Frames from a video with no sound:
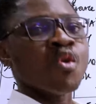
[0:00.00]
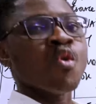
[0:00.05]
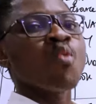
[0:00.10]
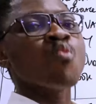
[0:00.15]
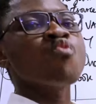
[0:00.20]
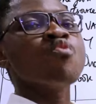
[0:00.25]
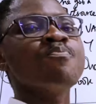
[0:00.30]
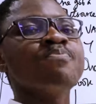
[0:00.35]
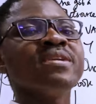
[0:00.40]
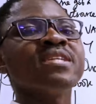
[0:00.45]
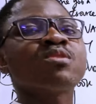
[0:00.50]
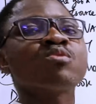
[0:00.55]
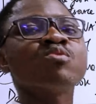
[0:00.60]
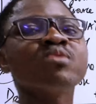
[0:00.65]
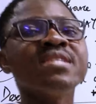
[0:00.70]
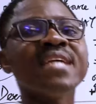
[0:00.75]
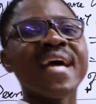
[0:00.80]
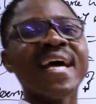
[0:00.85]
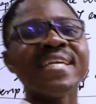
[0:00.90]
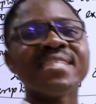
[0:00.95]
will be to the
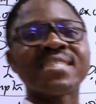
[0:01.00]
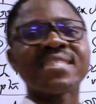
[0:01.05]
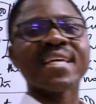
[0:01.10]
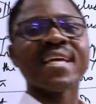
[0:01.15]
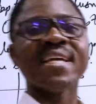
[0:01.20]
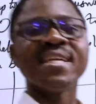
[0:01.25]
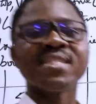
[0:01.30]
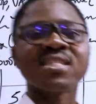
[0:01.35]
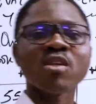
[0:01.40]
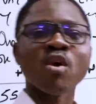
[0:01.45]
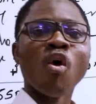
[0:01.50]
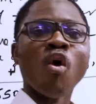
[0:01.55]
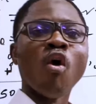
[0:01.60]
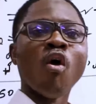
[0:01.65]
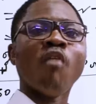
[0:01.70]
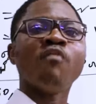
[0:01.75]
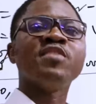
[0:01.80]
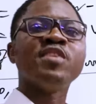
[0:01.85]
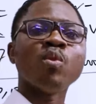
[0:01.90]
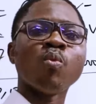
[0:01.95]
extent
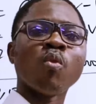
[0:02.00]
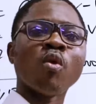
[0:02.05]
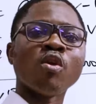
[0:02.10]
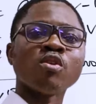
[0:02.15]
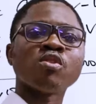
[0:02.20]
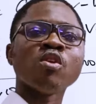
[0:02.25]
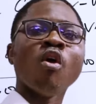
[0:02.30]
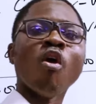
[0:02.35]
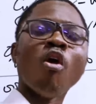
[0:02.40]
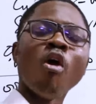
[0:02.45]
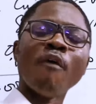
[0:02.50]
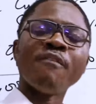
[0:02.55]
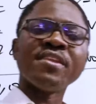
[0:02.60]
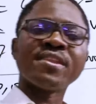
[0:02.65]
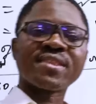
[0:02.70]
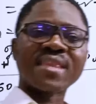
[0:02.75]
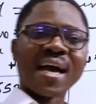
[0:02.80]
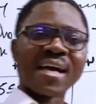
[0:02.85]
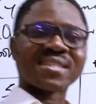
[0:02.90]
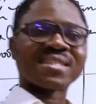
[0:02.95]
of the what? Of the
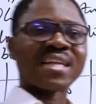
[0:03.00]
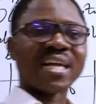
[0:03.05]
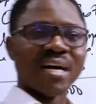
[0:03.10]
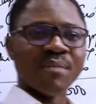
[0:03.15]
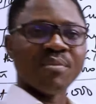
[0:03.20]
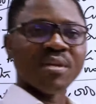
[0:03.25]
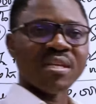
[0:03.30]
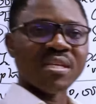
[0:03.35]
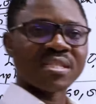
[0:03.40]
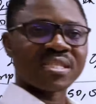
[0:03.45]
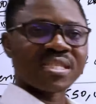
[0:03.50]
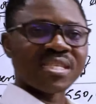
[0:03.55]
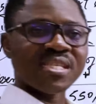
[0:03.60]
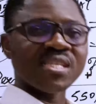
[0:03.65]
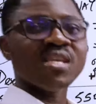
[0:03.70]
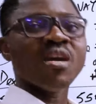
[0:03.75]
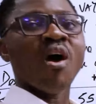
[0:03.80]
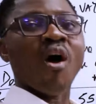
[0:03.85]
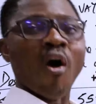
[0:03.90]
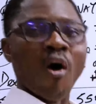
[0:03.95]
tax liability
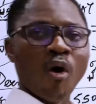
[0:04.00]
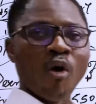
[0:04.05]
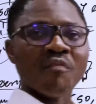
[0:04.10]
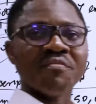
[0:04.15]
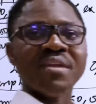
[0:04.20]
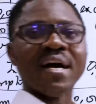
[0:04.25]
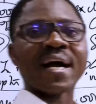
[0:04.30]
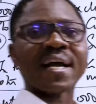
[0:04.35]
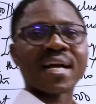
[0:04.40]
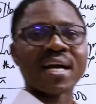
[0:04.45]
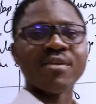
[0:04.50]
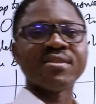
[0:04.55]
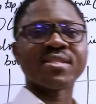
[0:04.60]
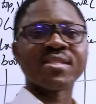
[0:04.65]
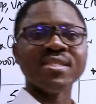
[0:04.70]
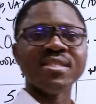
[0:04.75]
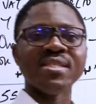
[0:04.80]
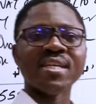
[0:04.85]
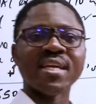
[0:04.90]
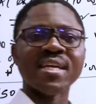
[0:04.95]
of that accounting
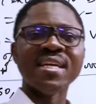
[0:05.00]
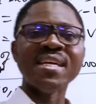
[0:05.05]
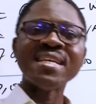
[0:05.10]
year.